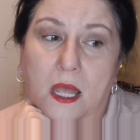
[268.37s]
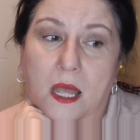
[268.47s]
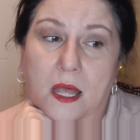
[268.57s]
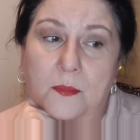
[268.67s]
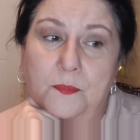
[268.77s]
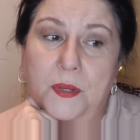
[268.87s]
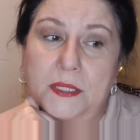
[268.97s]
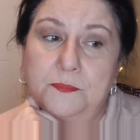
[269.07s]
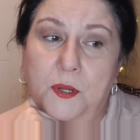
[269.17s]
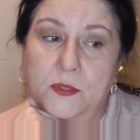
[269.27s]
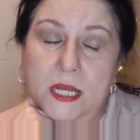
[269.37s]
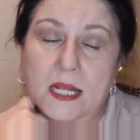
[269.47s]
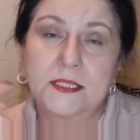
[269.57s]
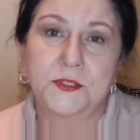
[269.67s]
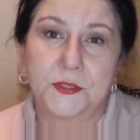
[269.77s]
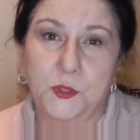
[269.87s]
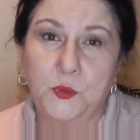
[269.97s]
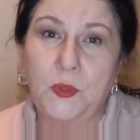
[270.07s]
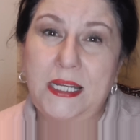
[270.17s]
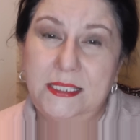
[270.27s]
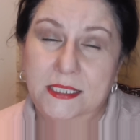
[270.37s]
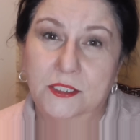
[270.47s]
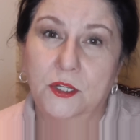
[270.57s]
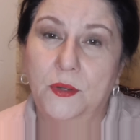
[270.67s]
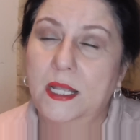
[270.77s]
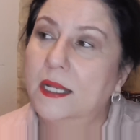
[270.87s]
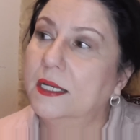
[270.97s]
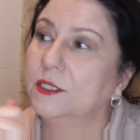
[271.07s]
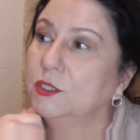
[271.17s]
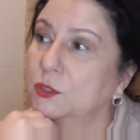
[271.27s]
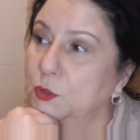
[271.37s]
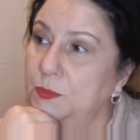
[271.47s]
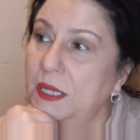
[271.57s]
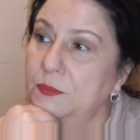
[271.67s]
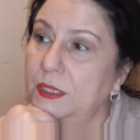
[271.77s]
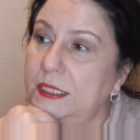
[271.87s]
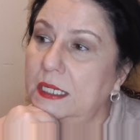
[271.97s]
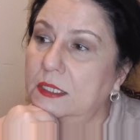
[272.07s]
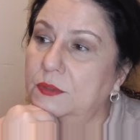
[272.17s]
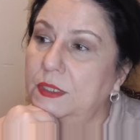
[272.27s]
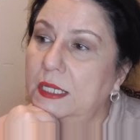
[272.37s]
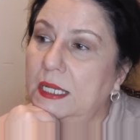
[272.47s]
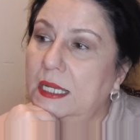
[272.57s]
But Botox, there's a great deal going on Groupon right now.